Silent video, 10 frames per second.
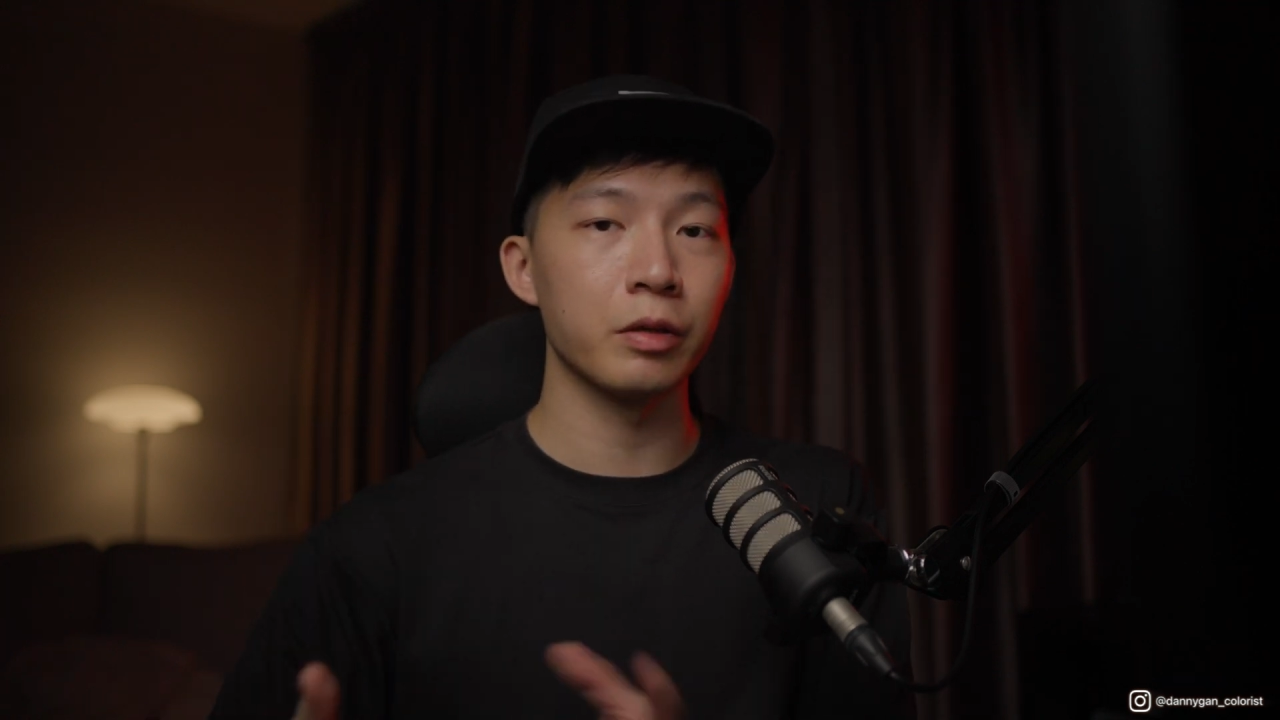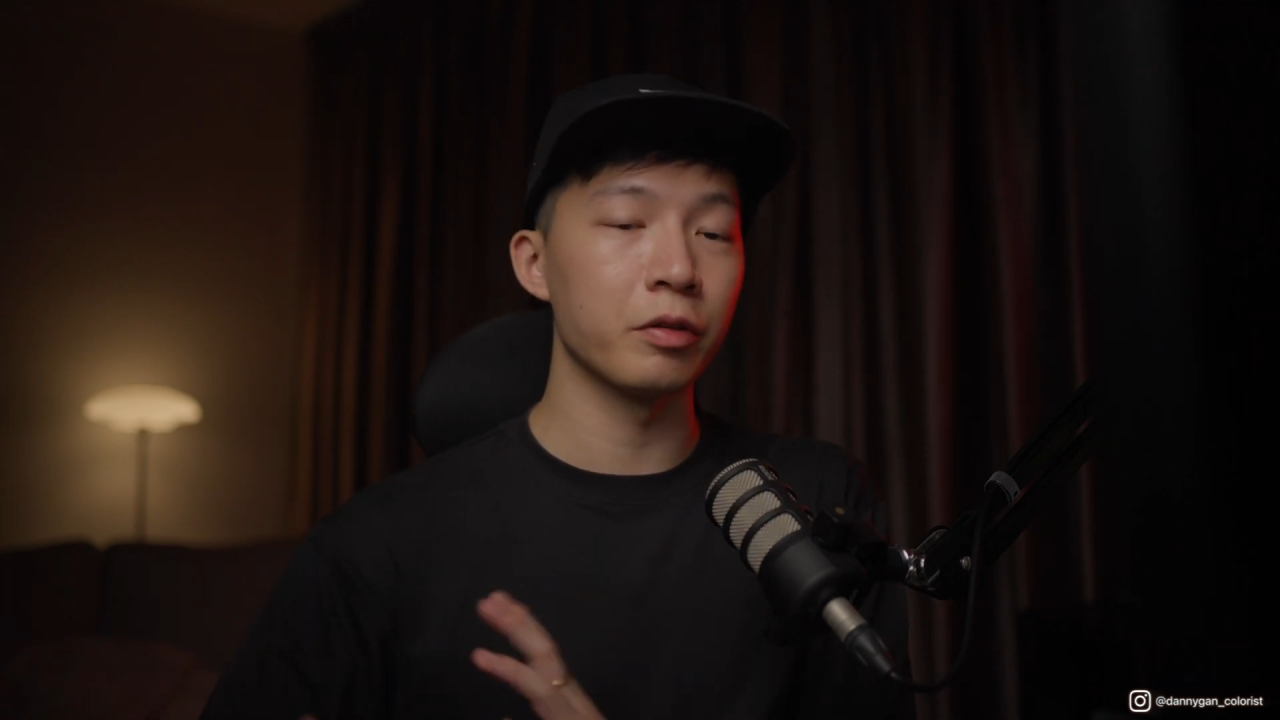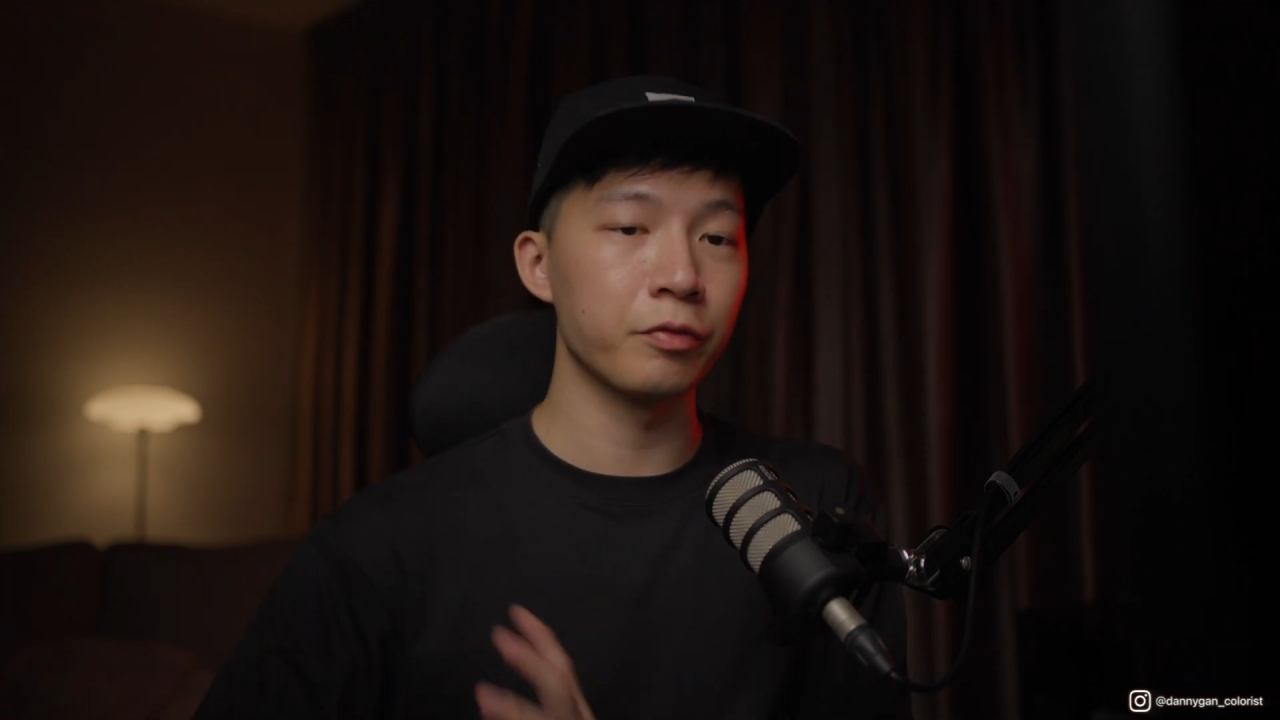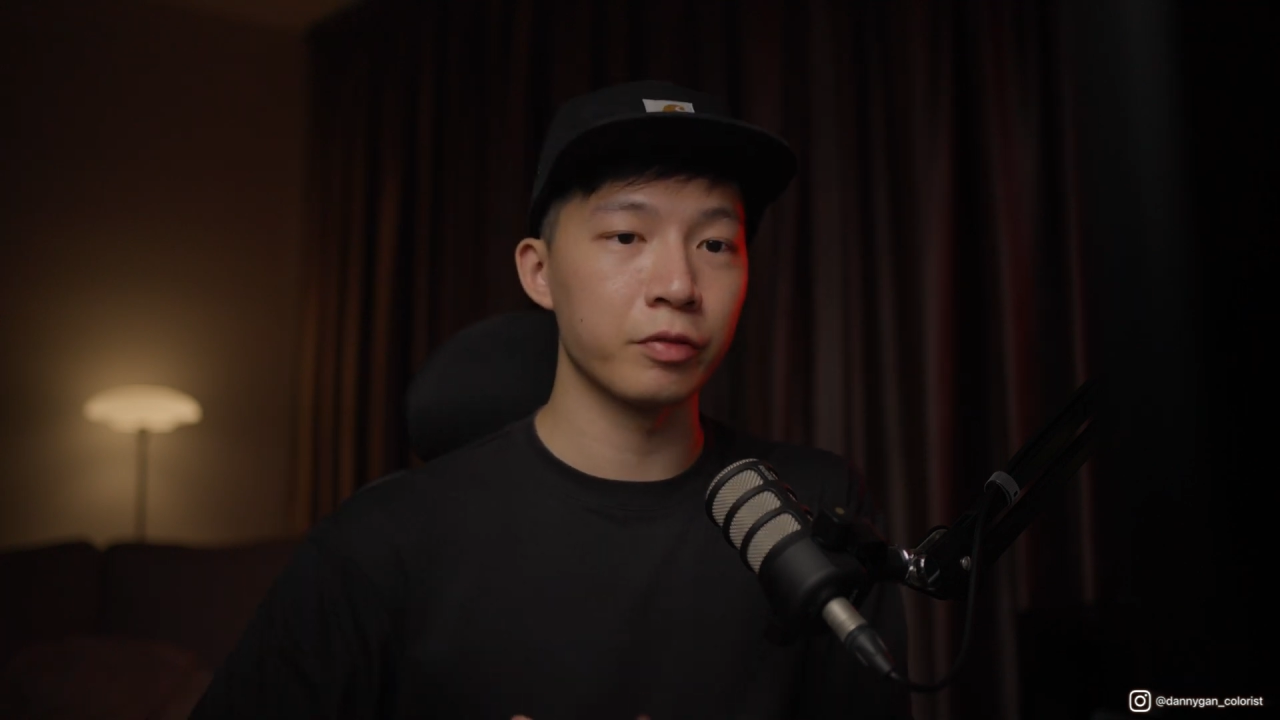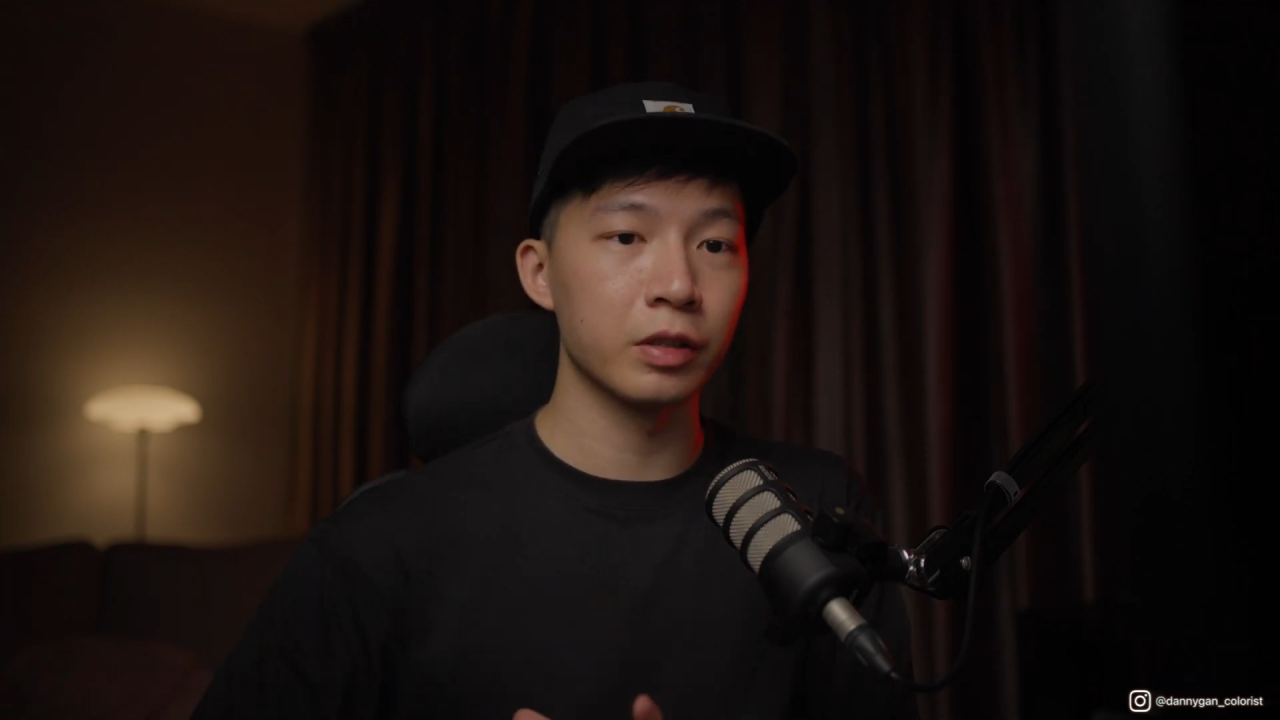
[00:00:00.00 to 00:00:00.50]

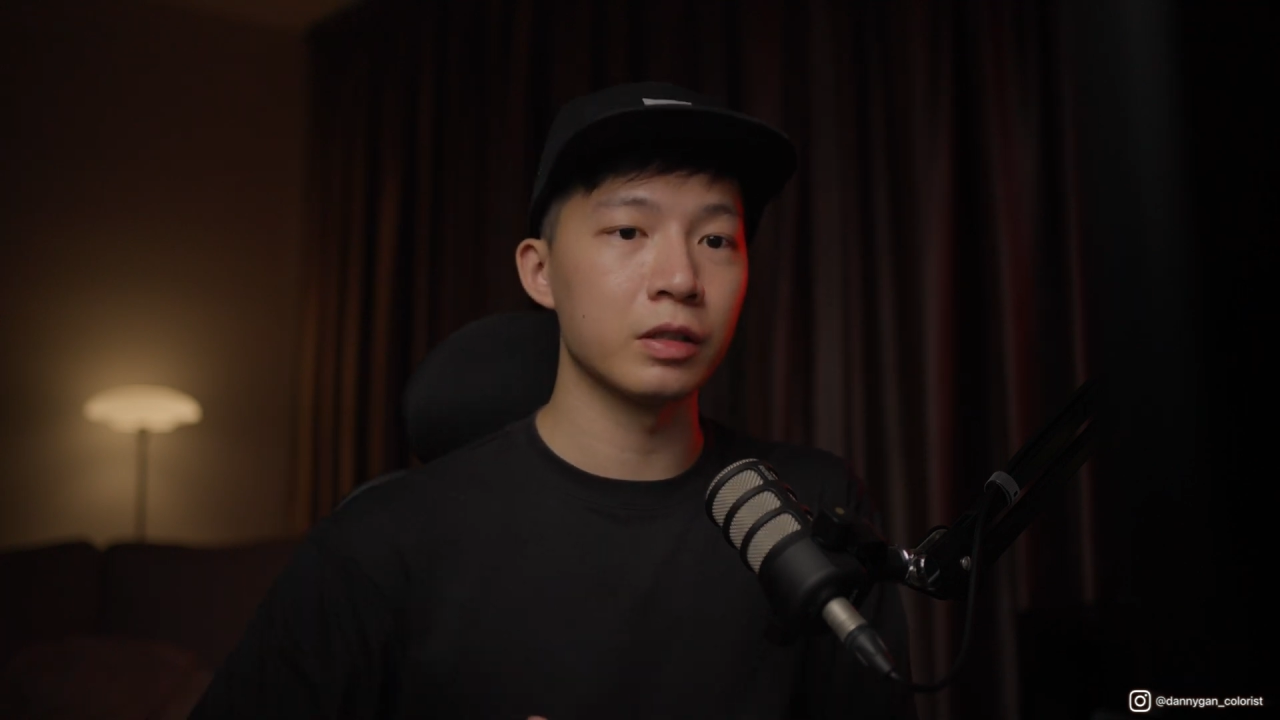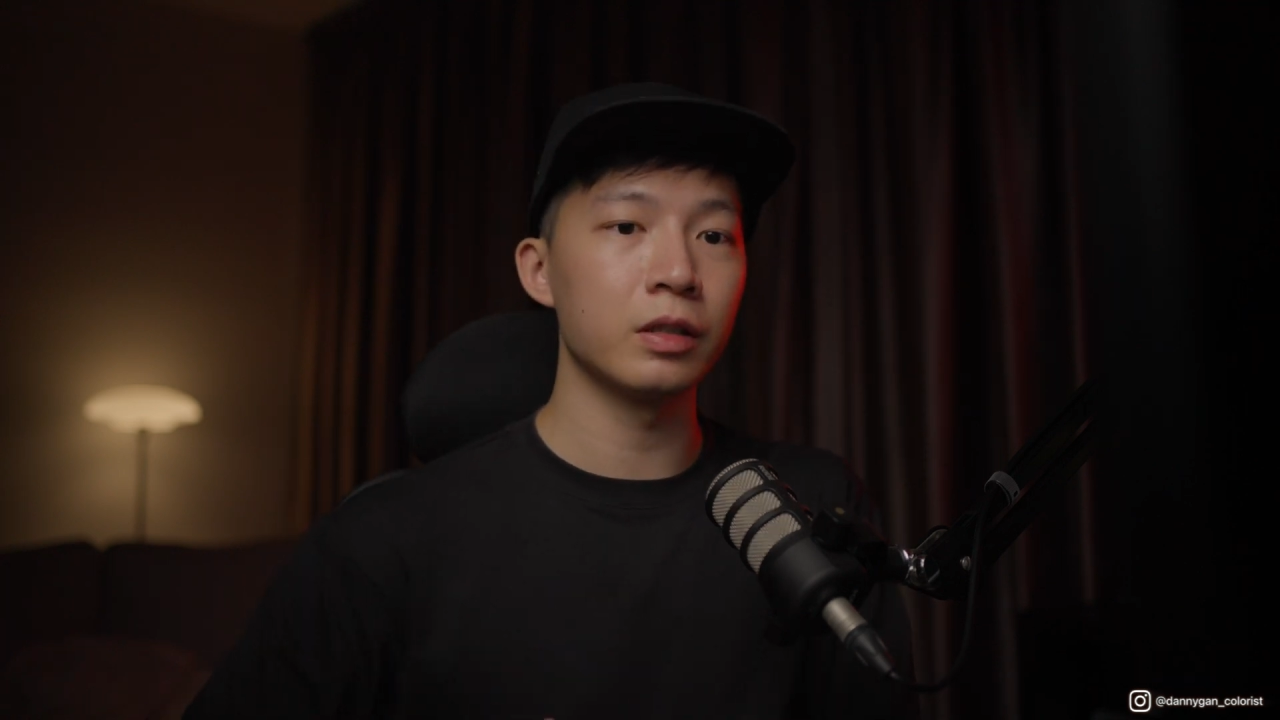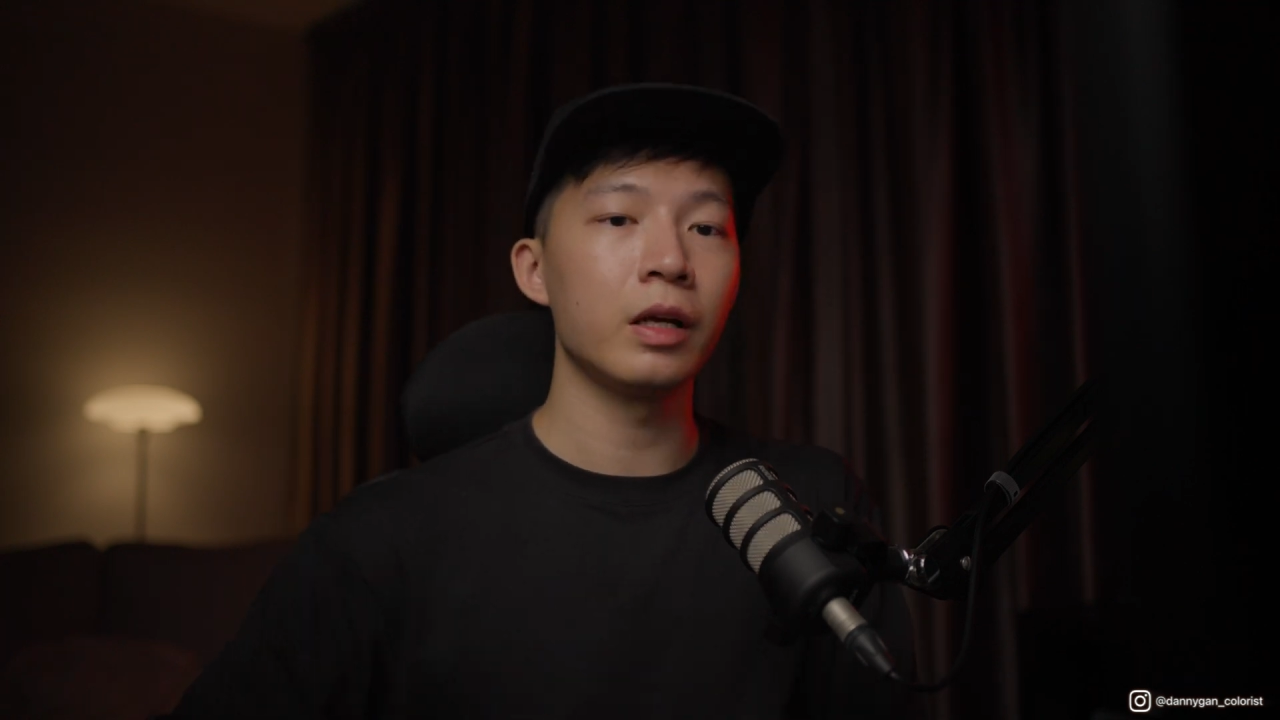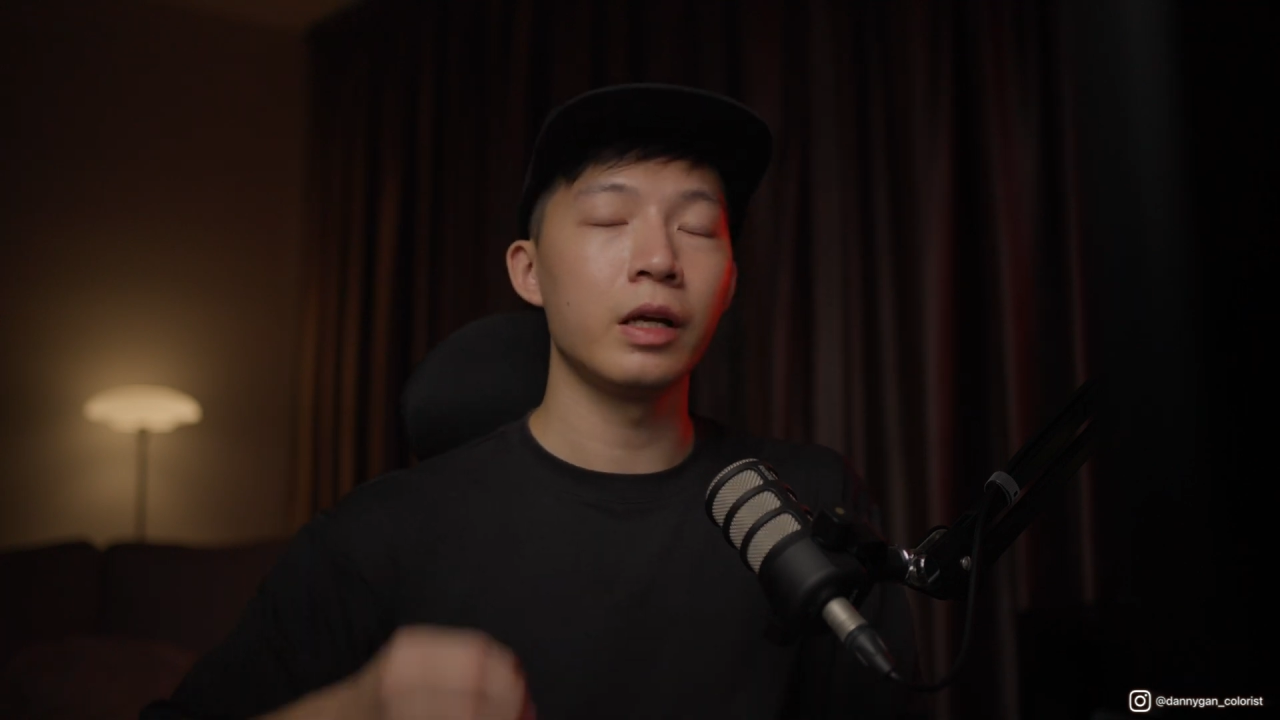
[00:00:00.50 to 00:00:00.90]
even further,